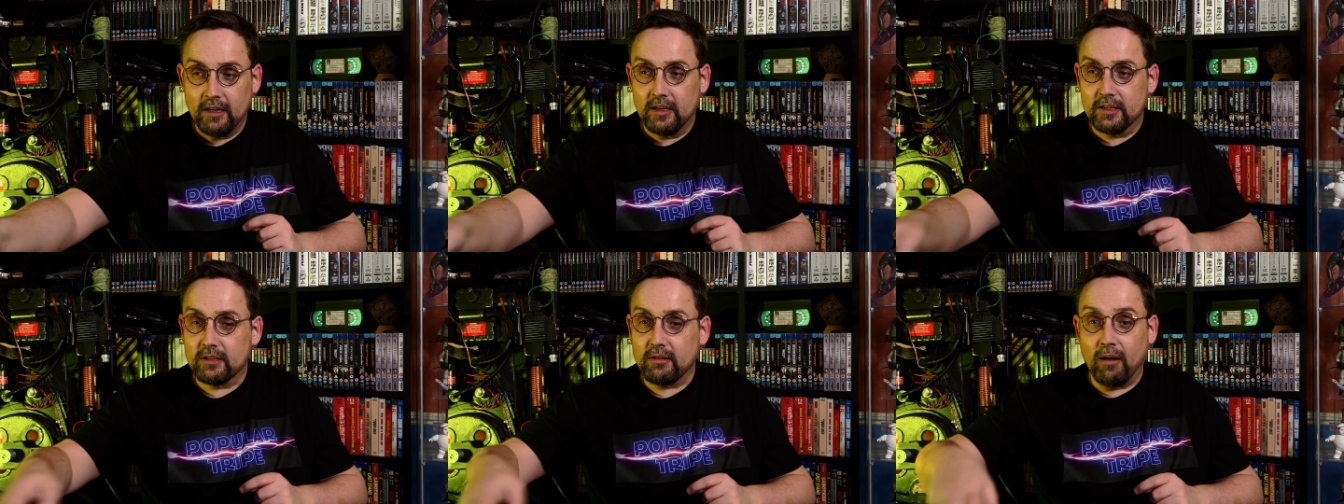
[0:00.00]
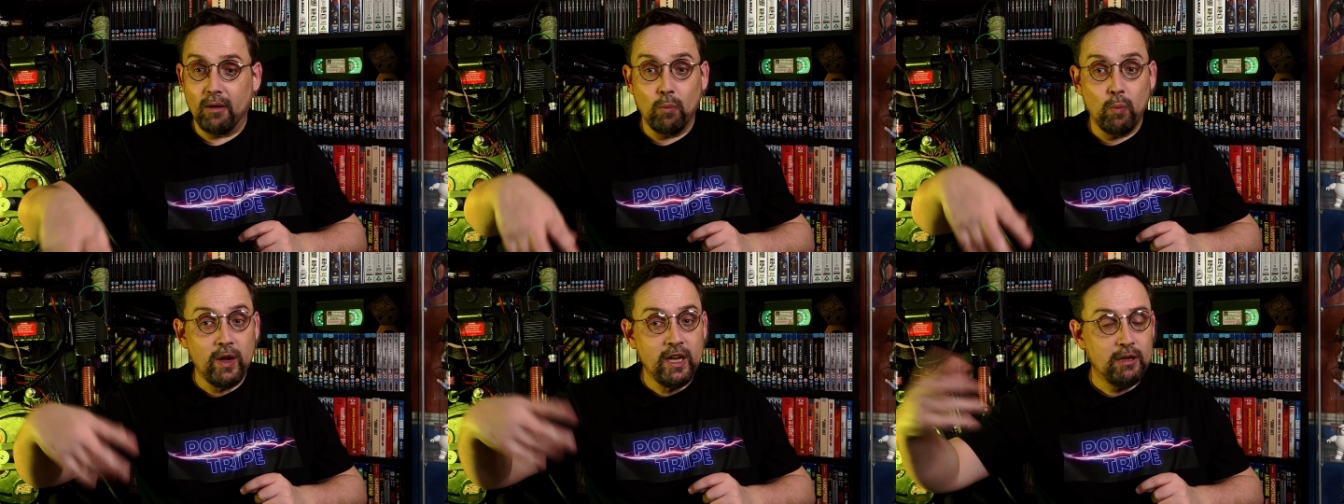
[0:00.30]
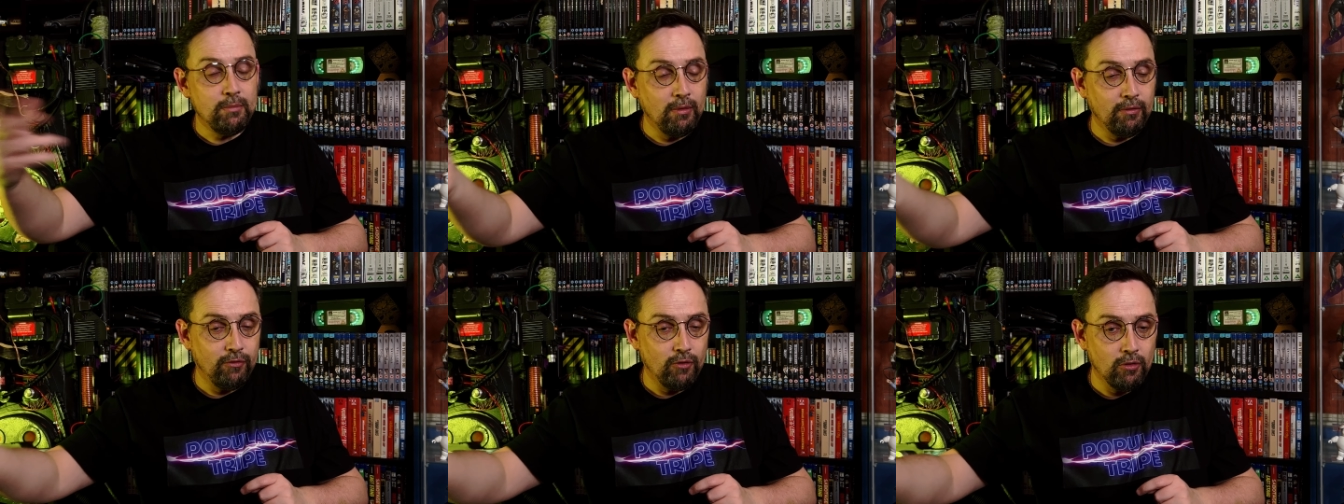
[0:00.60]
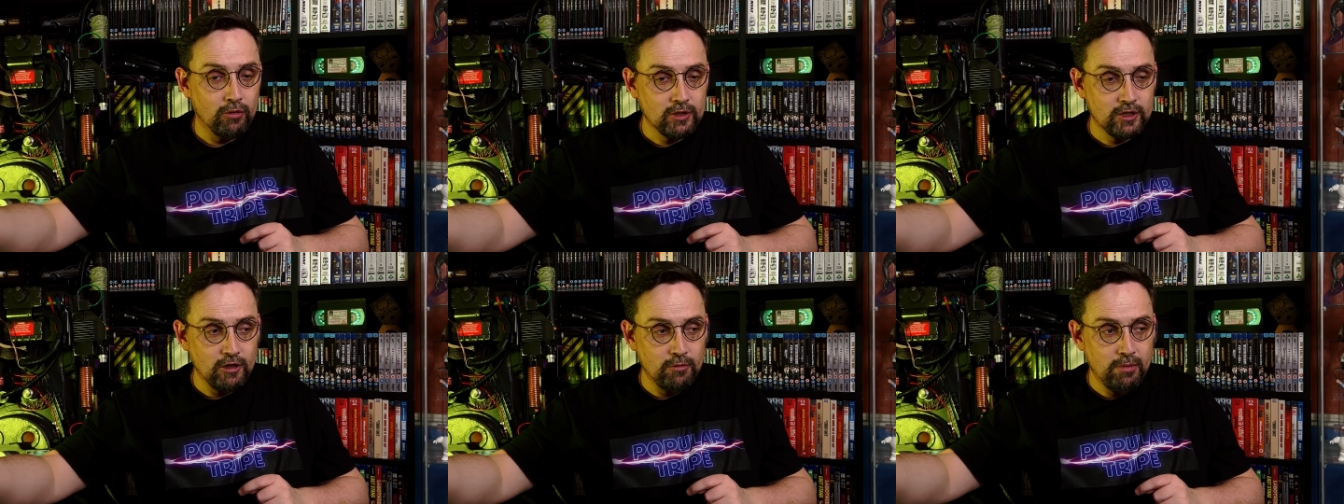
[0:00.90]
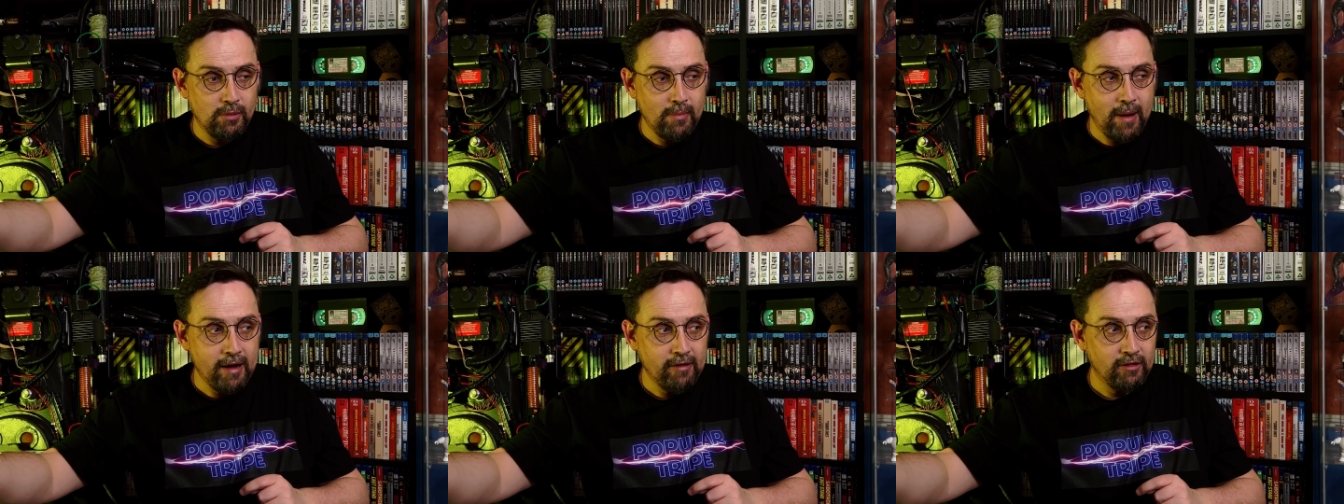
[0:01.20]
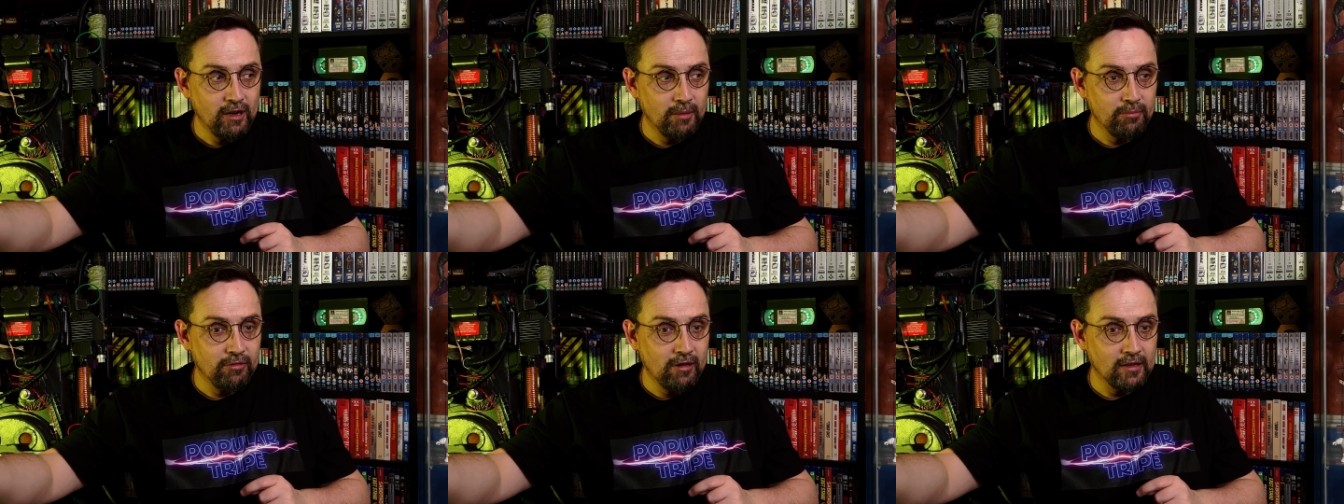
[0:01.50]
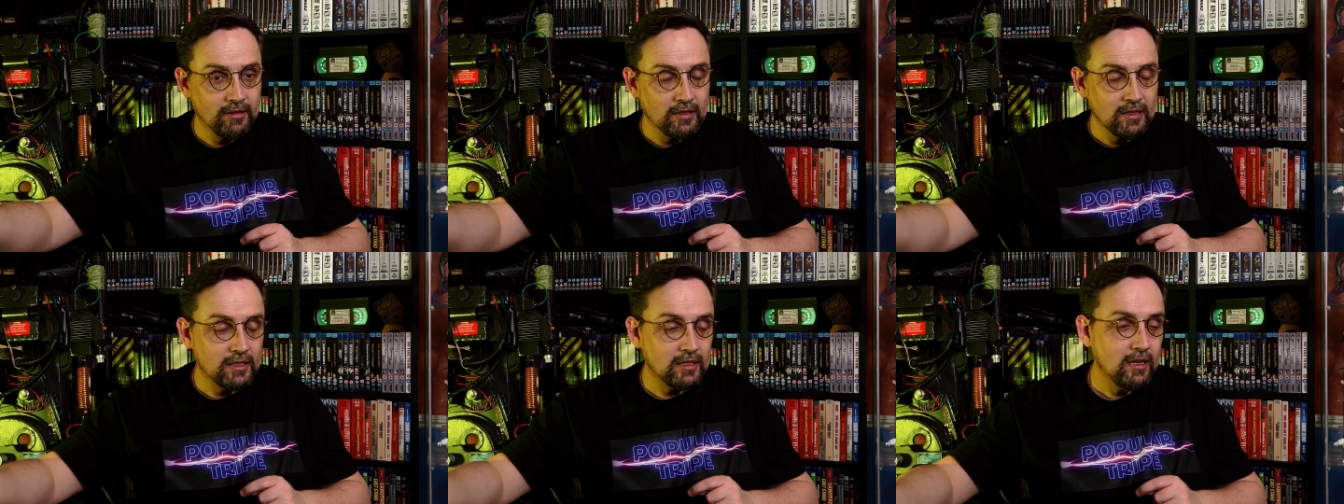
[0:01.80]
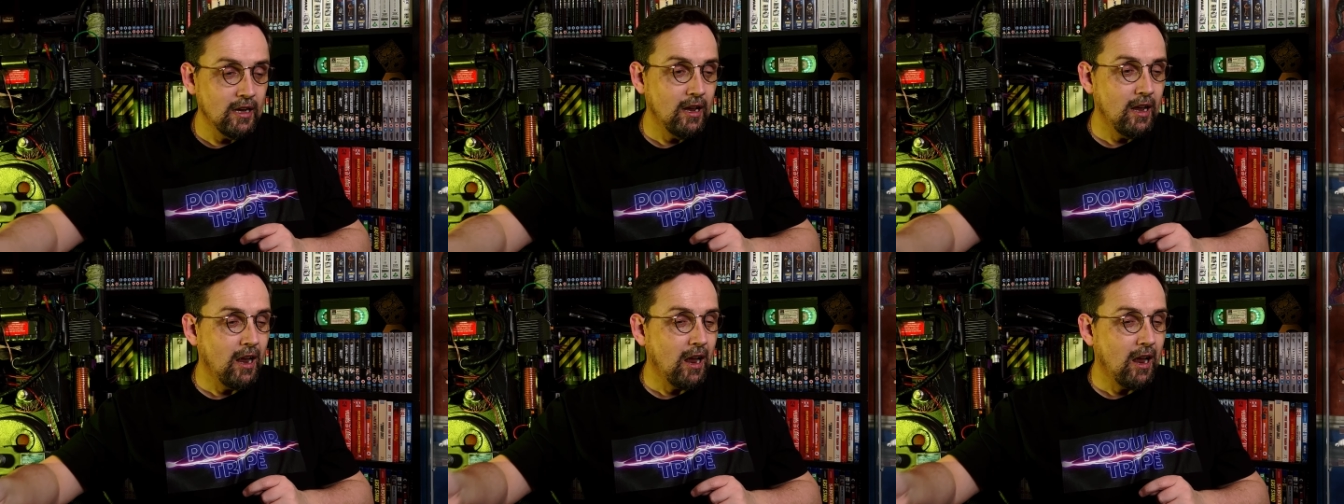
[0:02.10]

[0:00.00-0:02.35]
So a week before Super Mario Brothers.